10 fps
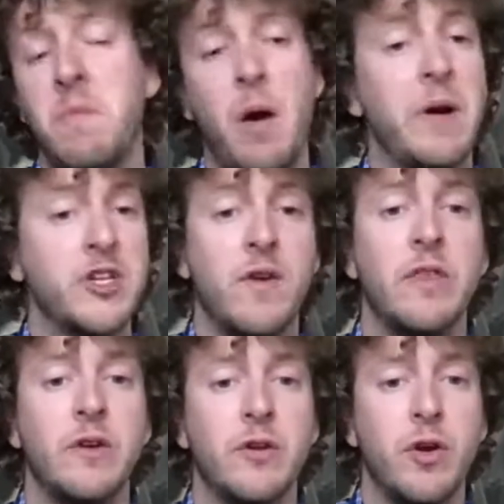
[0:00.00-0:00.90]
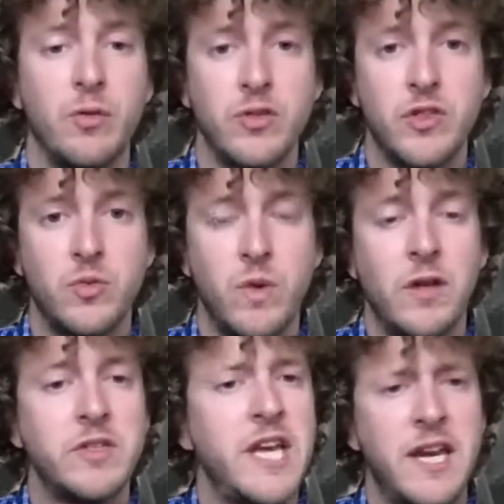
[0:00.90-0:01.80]
a bunch of other encoders as
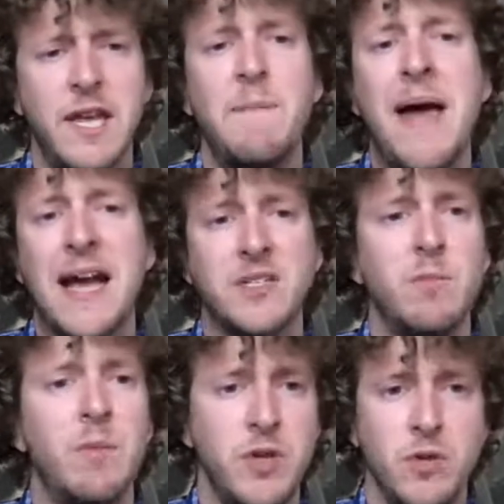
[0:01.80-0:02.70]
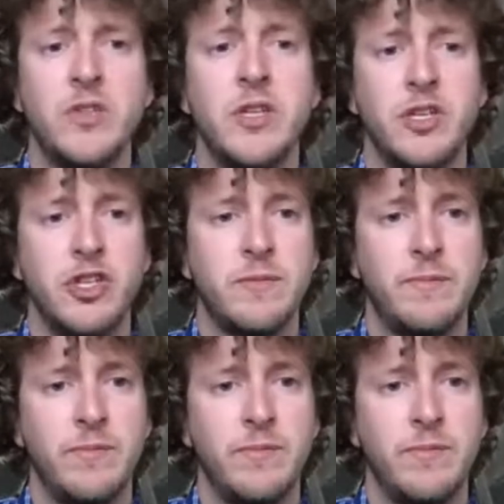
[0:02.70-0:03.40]
well to kind of get maximum usage.